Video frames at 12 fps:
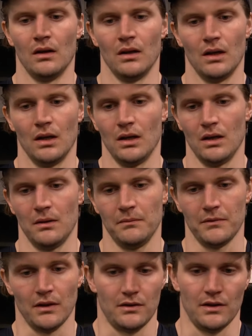
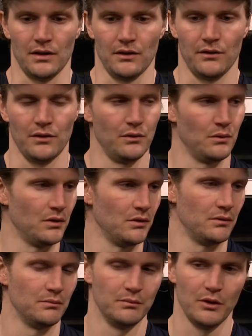Thought the second and third
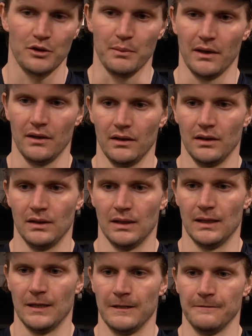were much better.
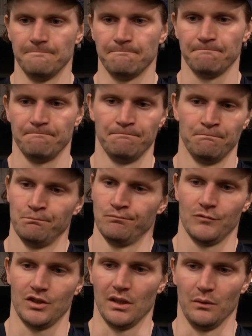
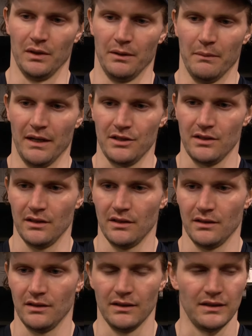Just didn't really match
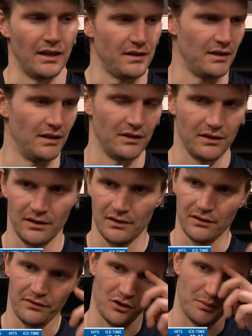the intensity in
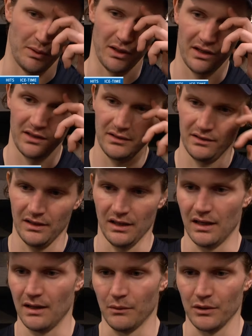the first period.
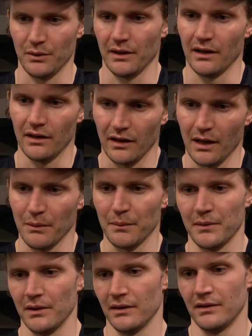Once we got our game
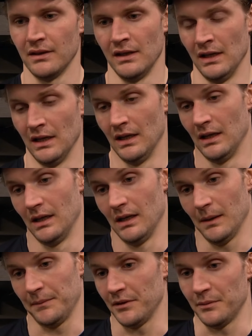up to
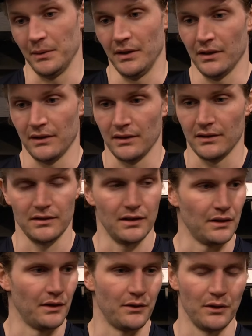speed, I thought the
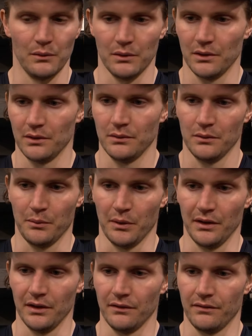second and third were
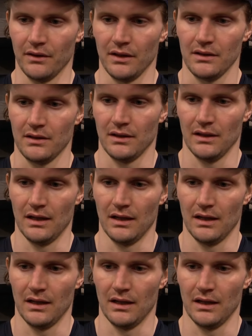pretty good for us.